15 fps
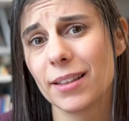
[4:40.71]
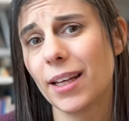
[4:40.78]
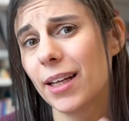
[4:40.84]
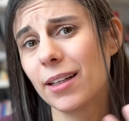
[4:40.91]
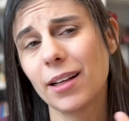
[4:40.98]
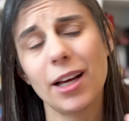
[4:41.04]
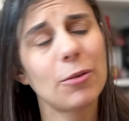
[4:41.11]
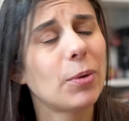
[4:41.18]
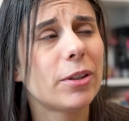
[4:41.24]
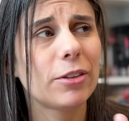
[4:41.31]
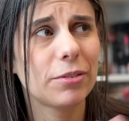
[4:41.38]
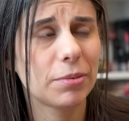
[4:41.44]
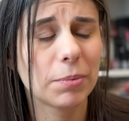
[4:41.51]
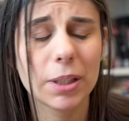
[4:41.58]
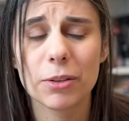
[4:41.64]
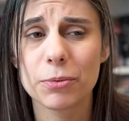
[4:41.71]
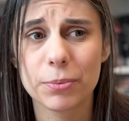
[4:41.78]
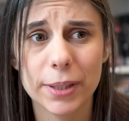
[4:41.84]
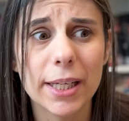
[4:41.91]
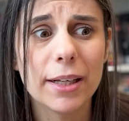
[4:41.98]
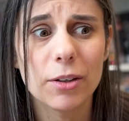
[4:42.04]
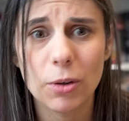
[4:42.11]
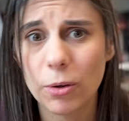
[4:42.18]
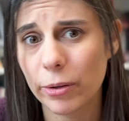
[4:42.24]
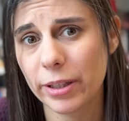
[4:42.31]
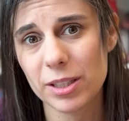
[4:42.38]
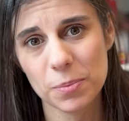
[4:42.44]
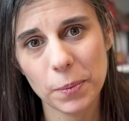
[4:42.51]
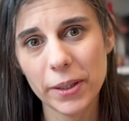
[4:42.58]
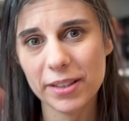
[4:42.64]
And I wonder if I'm gonna read all
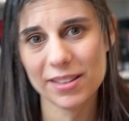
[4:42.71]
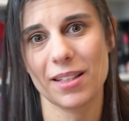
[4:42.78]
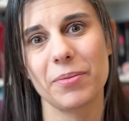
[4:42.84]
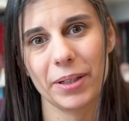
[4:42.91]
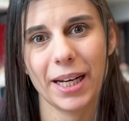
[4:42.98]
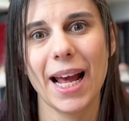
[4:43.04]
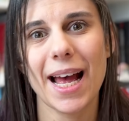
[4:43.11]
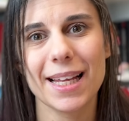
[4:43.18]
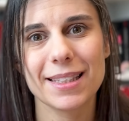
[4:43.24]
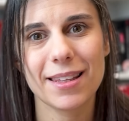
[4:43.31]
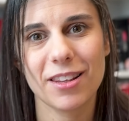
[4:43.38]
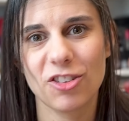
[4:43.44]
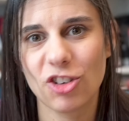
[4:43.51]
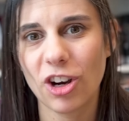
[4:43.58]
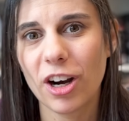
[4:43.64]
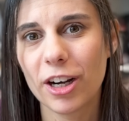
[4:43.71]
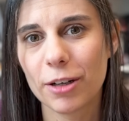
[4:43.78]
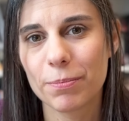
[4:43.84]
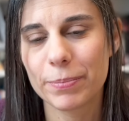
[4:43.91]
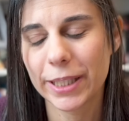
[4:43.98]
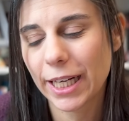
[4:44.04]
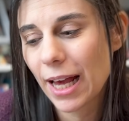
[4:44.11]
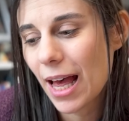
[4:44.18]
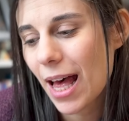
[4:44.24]
these books that I'm gonna add to the jar, but